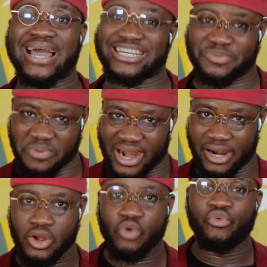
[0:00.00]

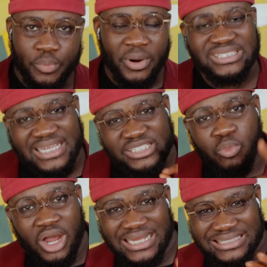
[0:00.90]
diaspora. Report
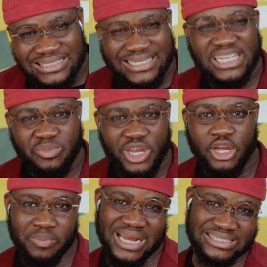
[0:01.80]
says more than 6
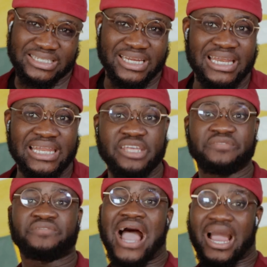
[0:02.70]
million Palestinians
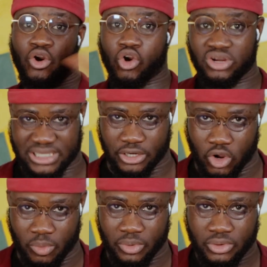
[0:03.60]
live across the
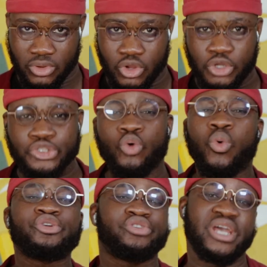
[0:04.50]
globe. So
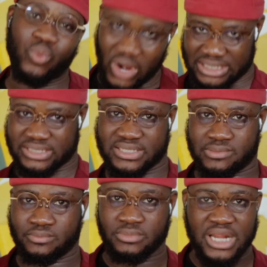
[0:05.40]
what do they want?
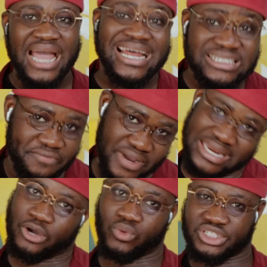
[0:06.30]
And that's the
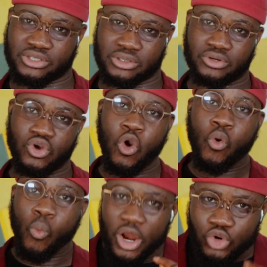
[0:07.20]
final question.
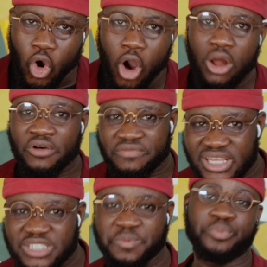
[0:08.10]
What do all
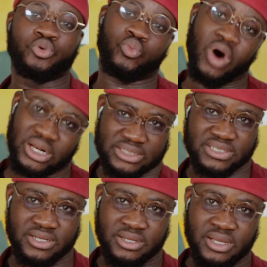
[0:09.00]
of these people
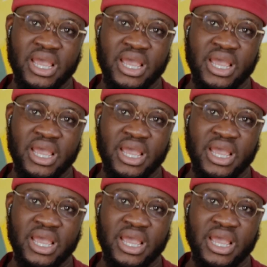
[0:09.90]
want?